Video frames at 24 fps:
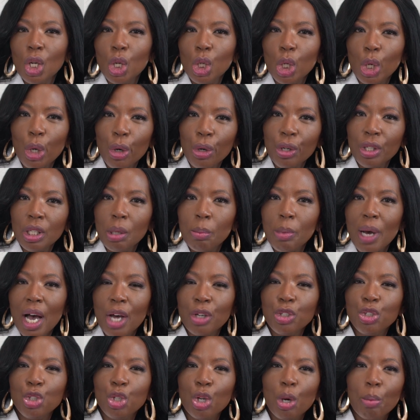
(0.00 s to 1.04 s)
to learn
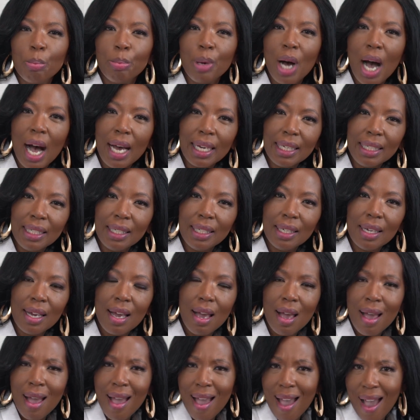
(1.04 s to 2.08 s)
about your body
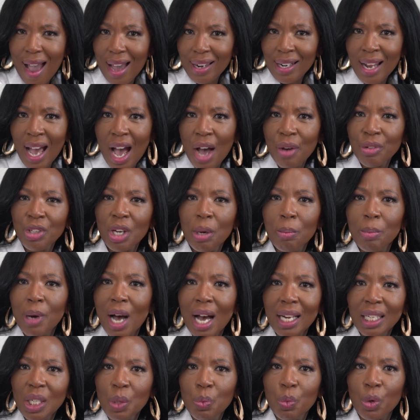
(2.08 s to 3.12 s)
and how your
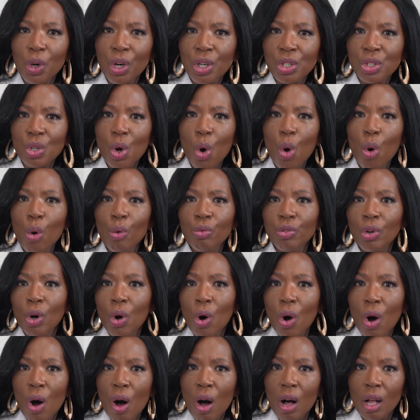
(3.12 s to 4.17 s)
body works
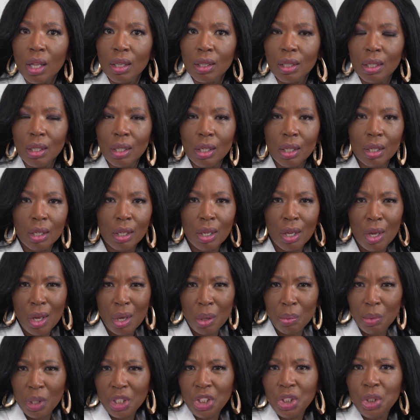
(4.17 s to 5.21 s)
overall,
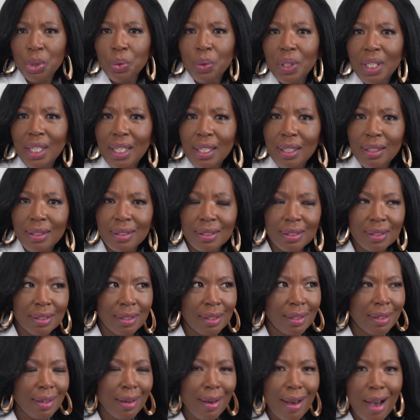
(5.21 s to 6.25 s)
what you eat,
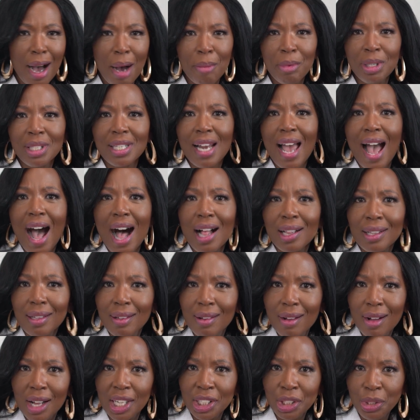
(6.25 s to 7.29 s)
how much
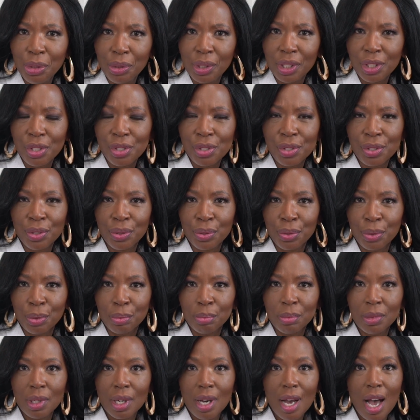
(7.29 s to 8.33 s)
alcohol you
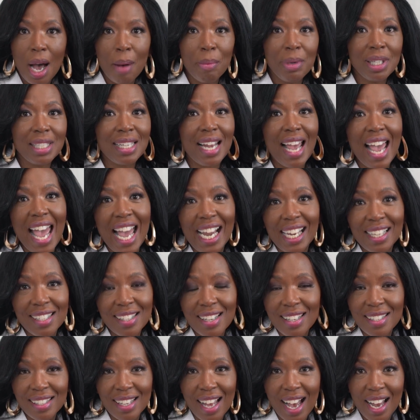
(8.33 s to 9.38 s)
consume, how much
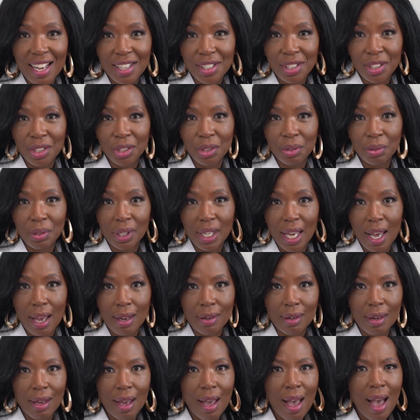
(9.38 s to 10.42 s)
exercise do you
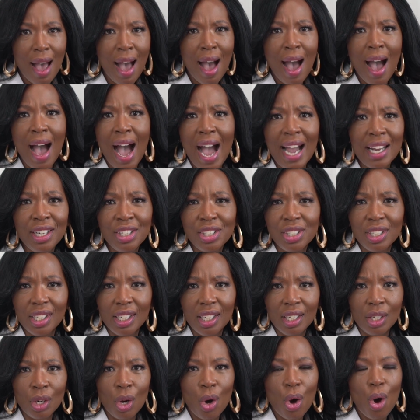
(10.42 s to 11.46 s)
get,
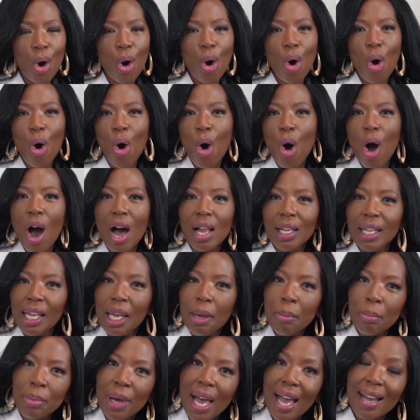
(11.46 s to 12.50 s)
hygiene, all
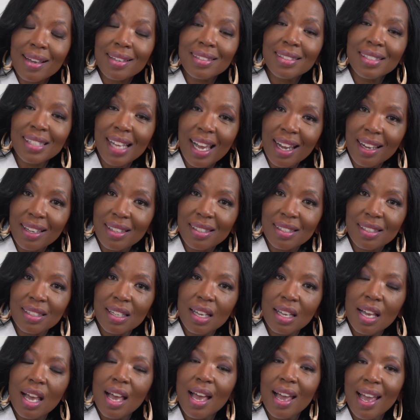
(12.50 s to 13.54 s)
impact
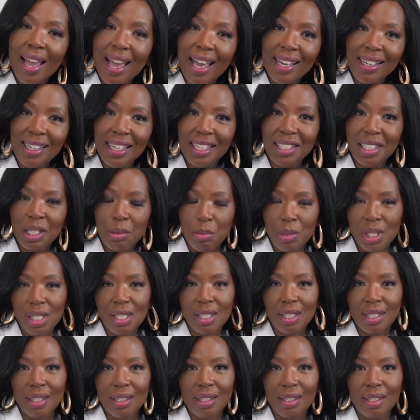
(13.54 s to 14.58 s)
sex and
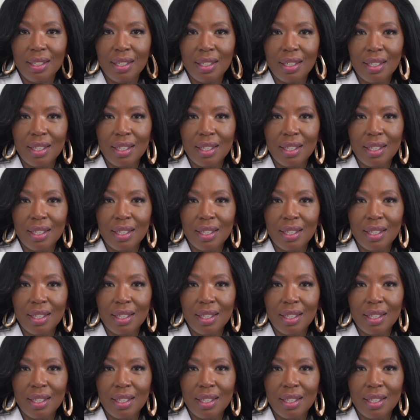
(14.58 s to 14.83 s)
intimacy.